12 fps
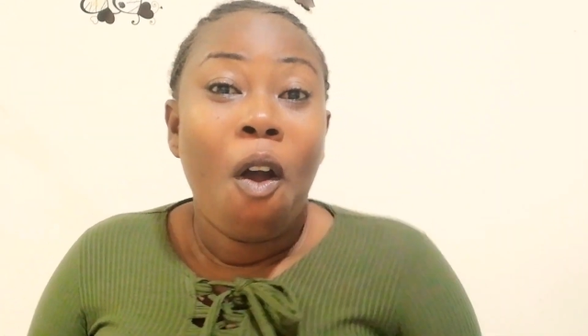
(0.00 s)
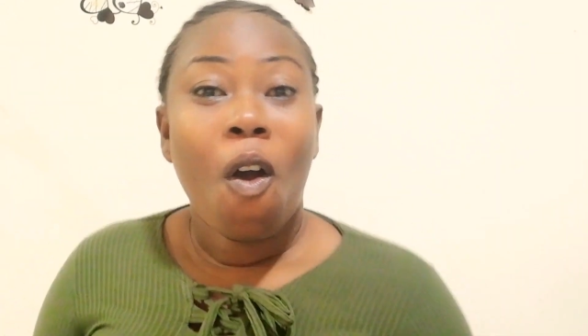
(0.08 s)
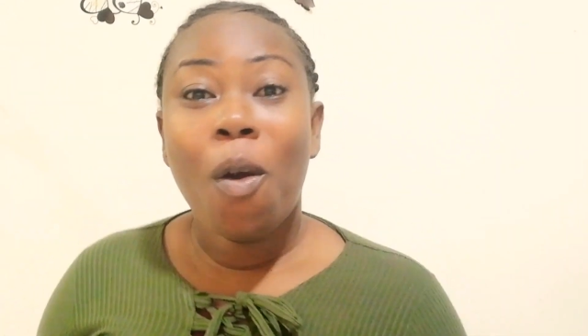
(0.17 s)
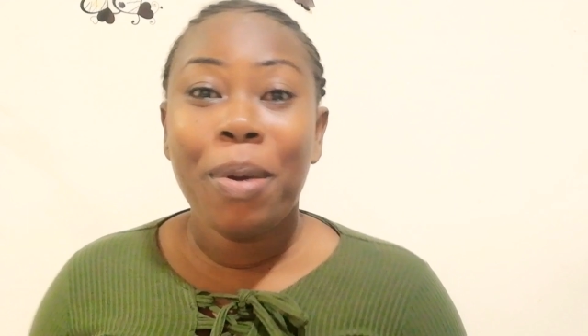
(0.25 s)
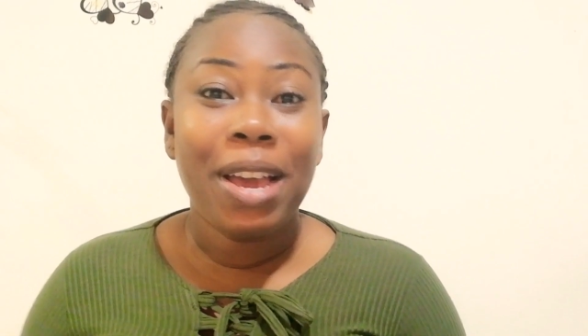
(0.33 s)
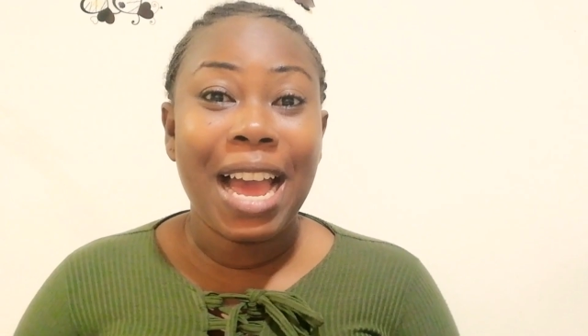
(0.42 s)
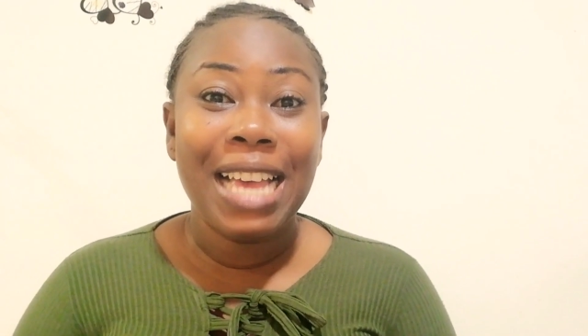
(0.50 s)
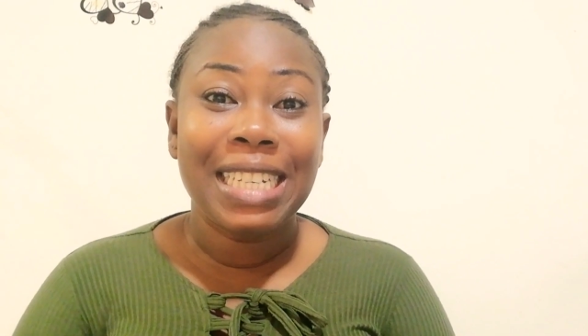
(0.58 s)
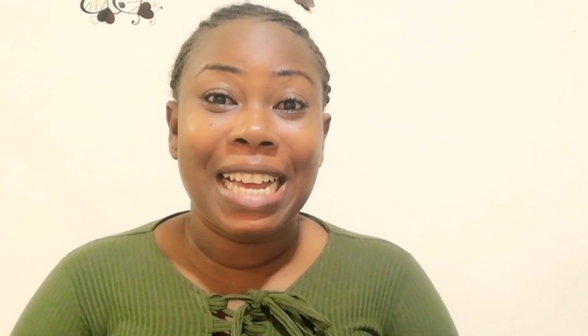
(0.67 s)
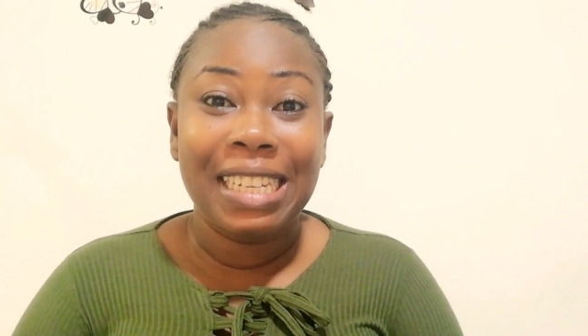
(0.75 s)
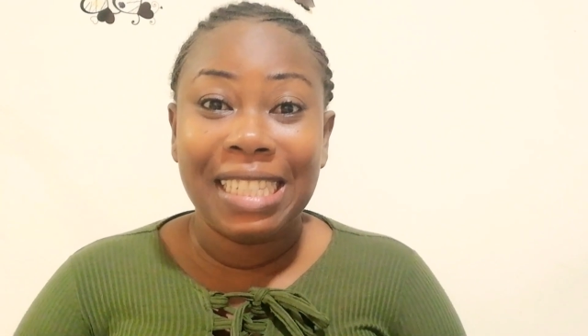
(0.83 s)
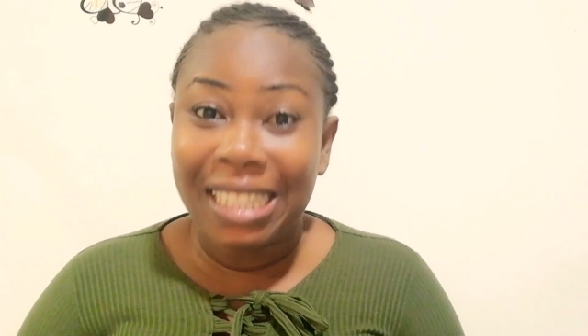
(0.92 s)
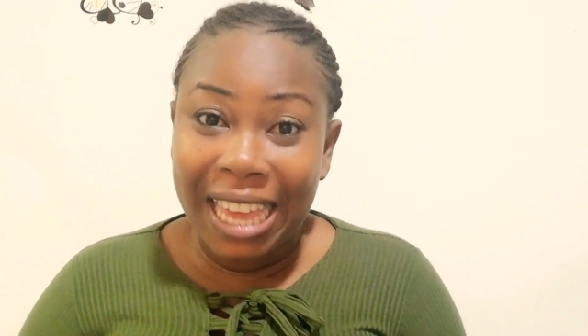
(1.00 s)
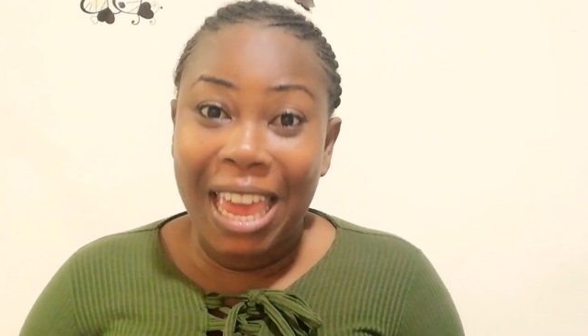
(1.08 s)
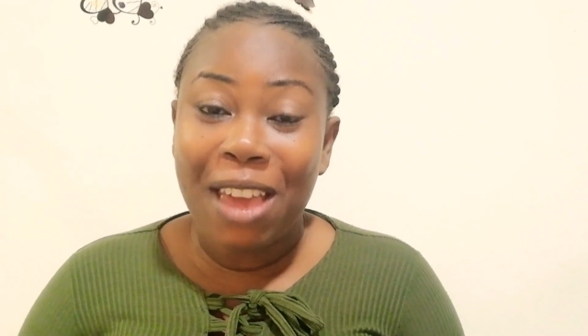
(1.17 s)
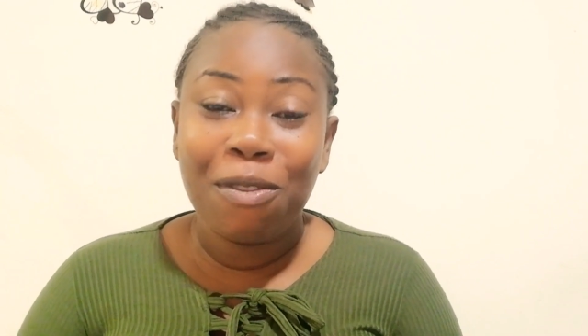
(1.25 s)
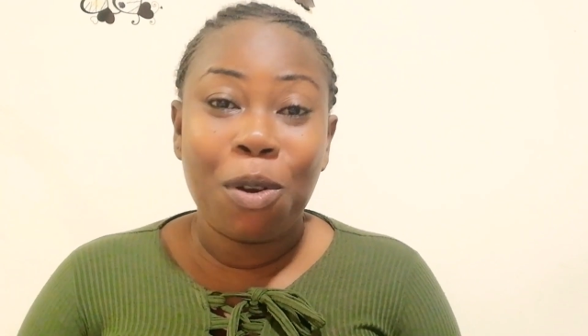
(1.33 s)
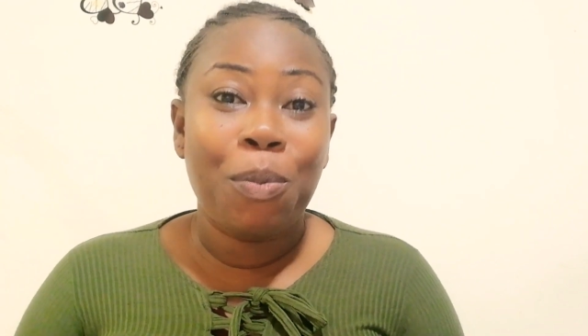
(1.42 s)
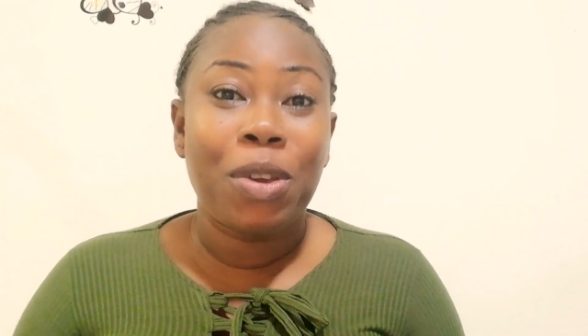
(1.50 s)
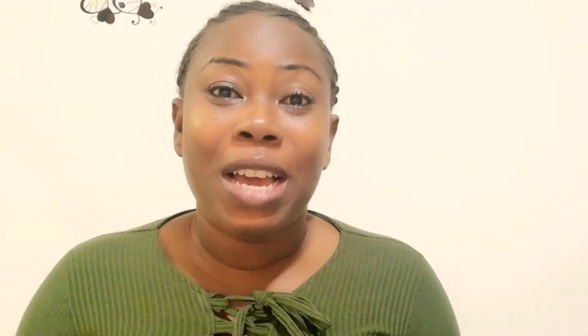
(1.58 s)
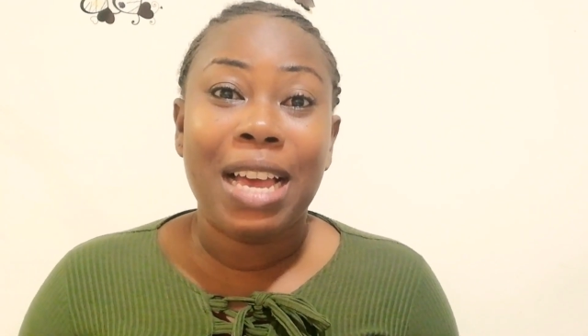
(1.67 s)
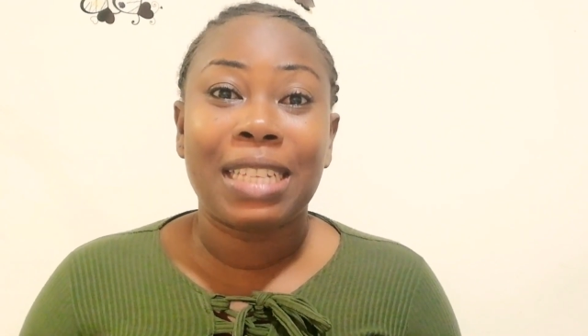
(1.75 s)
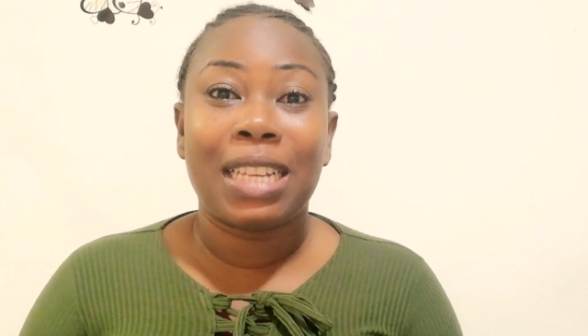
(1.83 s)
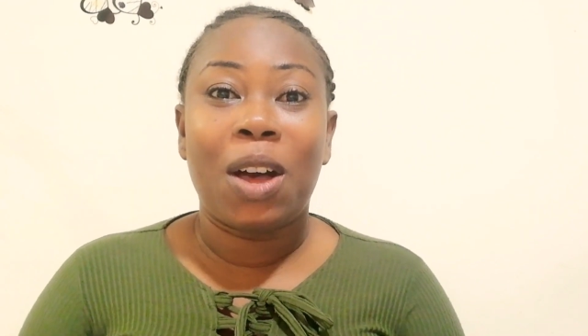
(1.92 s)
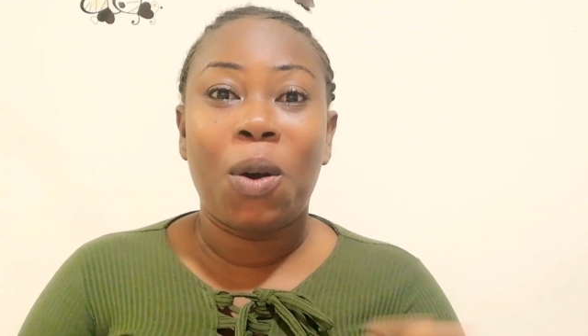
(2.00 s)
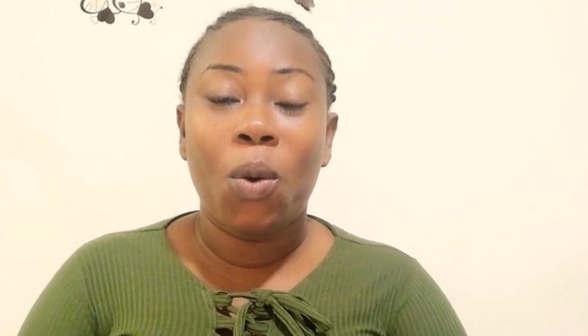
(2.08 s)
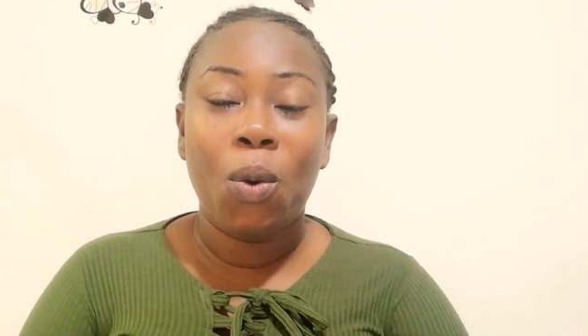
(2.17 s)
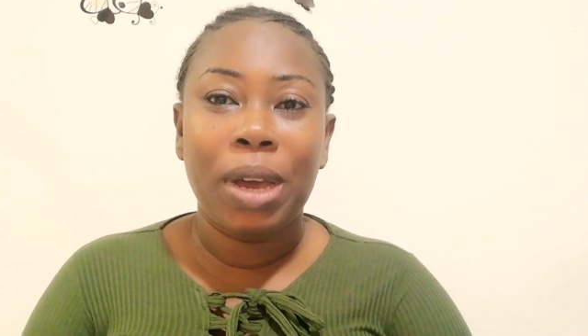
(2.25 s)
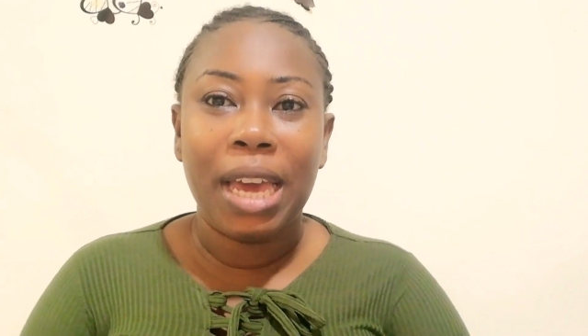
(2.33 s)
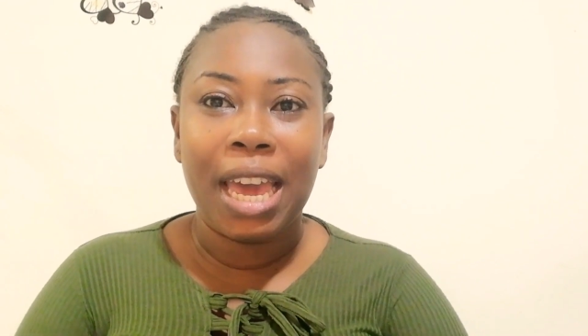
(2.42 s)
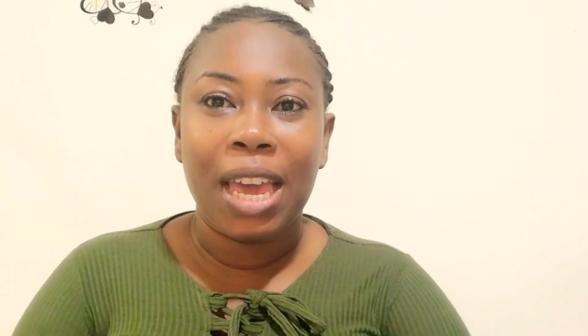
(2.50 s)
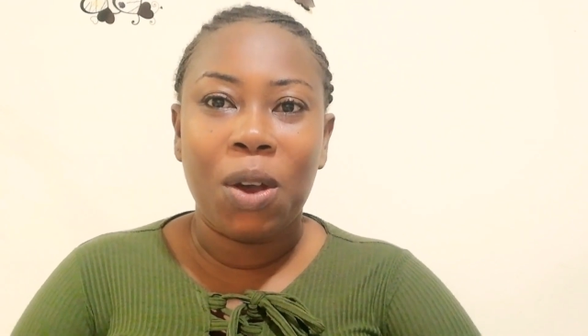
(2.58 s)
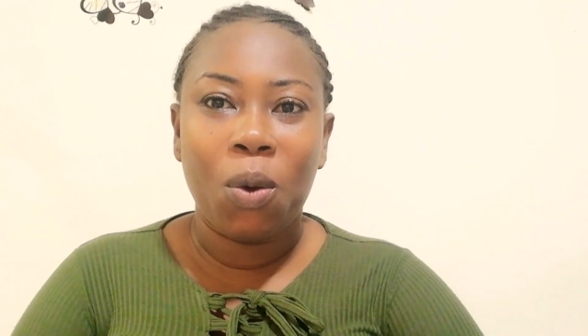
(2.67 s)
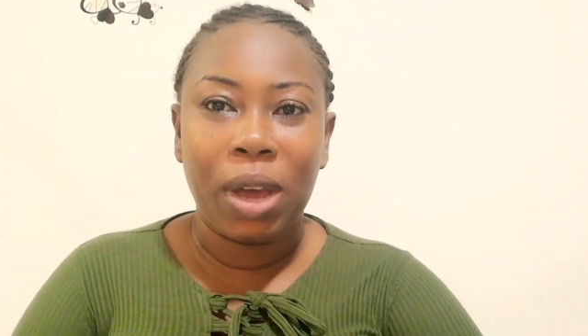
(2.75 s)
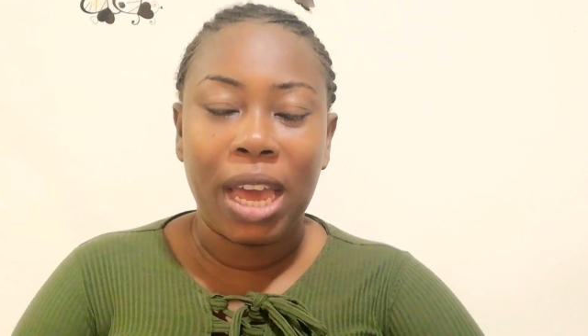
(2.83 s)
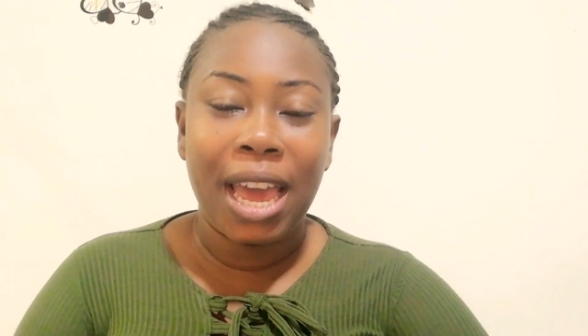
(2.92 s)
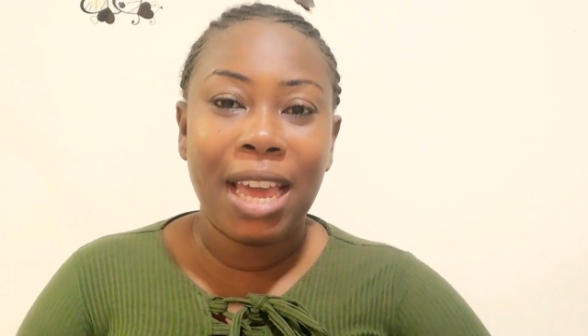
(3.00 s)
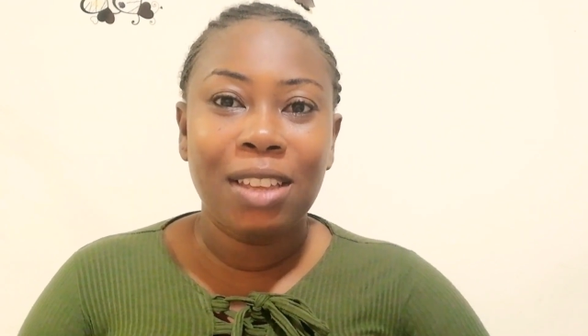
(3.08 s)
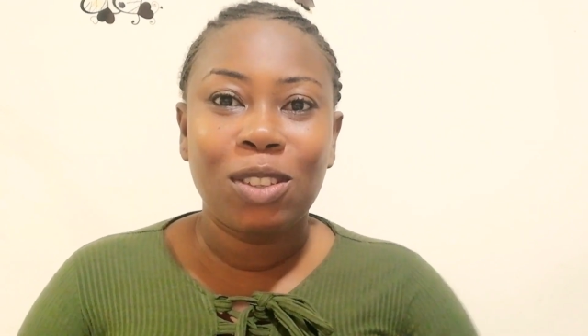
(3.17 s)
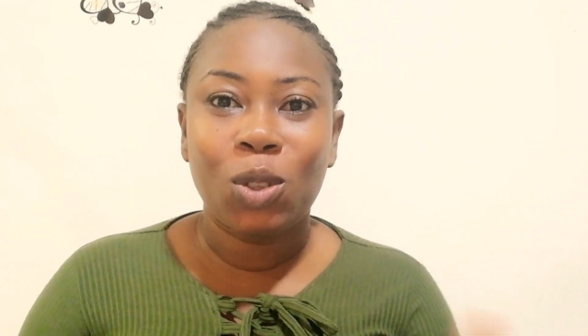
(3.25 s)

Hope you guys are safe, hope you guys are okay.